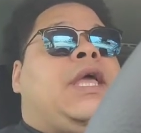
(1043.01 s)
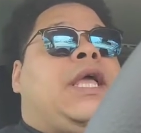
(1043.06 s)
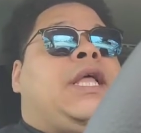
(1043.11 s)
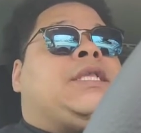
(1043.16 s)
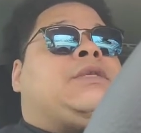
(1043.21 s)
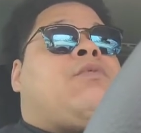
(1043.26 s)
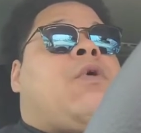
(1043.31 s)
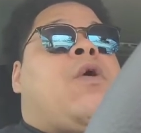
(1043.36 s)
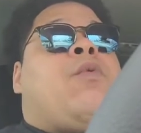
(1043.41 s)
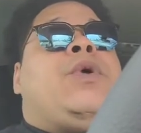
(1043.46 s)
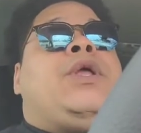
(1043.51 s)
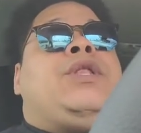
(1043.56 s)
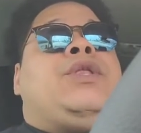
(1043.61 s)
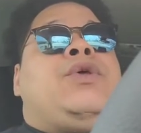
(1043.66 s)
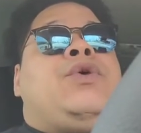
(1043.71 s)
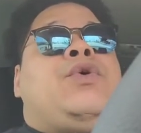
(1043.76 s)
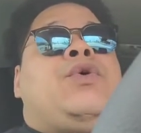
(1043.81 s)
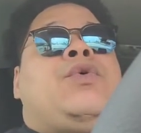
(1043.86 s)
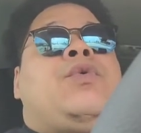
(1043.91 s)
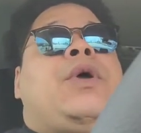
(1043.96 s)
It's what we
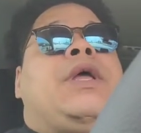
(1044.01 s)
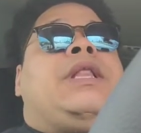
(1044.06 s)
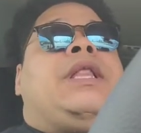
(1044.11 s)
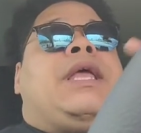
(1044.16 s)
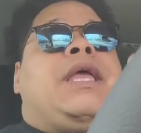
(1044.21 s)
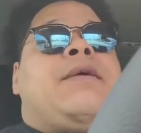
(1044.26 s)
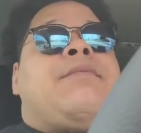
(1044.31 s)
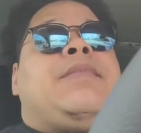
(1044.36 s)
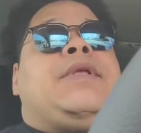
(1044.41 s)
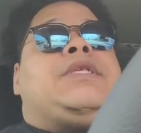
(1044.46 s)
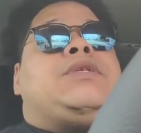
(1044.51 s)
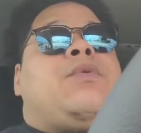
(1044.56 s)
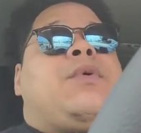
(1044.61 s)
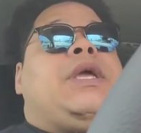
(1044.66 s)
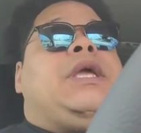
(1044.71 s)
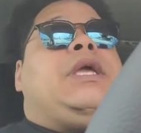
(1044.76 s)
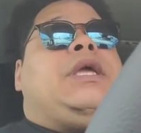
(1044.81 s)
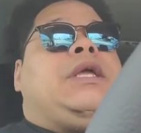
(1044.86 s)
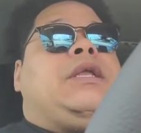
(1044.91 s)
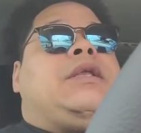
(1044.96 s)
do in the
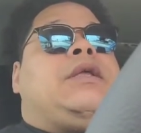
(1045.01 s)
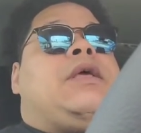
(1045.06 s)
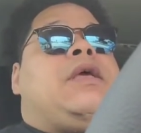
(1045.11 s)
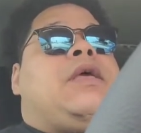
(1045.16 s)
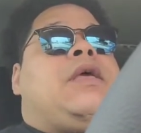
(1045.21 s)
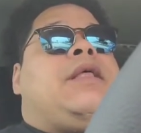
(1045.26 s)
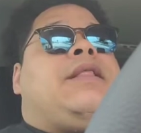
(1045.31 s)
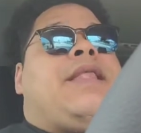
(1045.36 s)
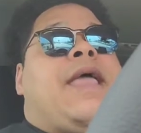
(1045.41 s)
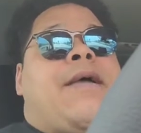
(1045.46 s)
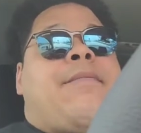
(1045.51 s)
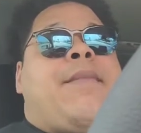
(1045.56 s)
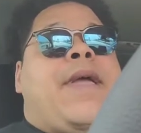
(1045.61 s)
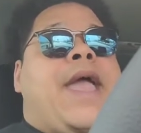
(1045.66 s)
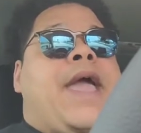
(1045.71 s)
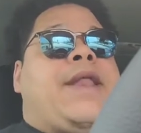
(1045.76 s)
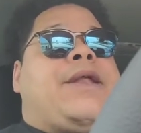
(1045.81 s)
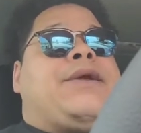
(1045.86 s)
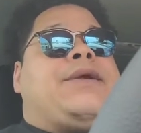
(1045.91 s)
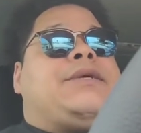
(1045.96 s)
in-between that
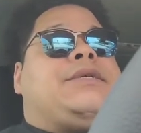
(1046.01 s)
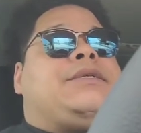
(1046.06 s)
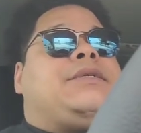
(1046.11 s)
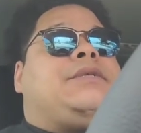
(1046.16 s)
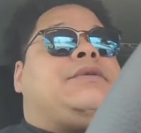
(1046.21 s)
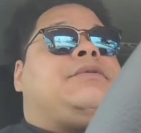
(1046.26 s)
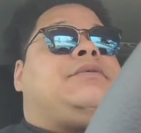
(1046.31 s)
matters.